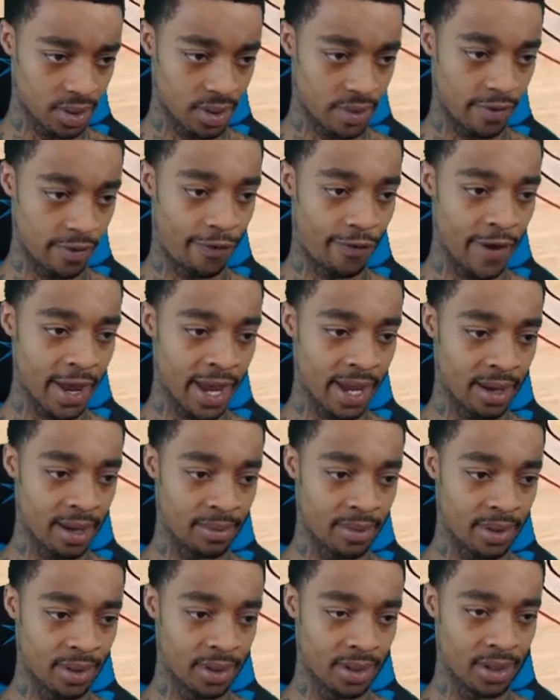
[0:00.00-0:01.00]
Fam.
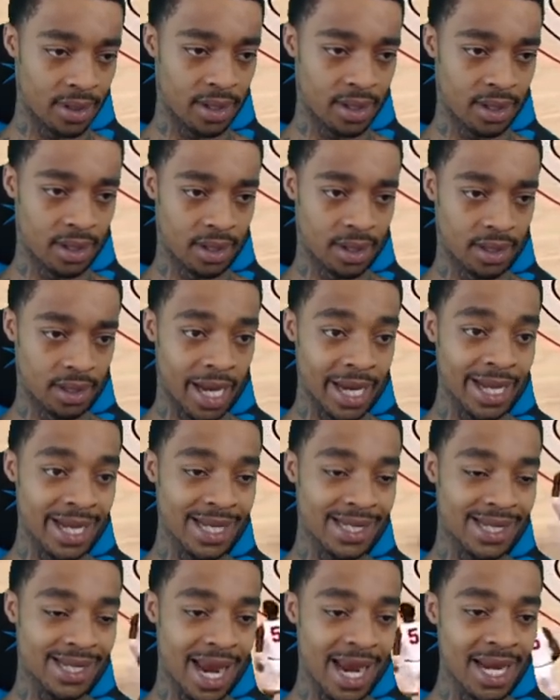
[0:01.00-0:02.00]
Like, he
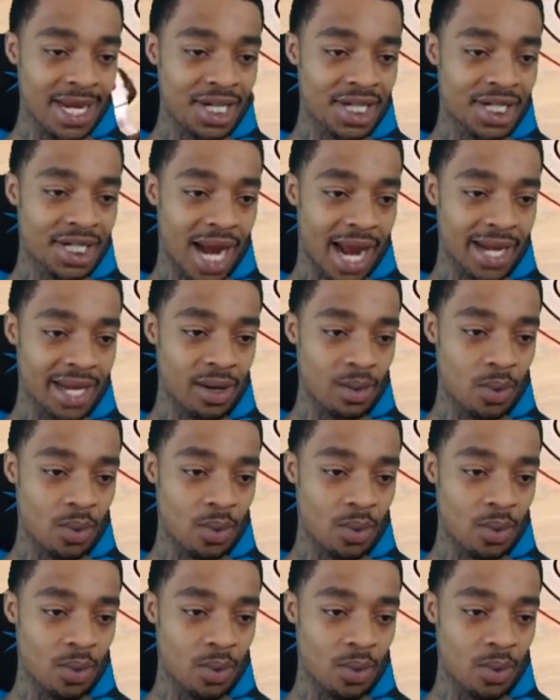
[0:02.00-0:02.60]
gets any shot he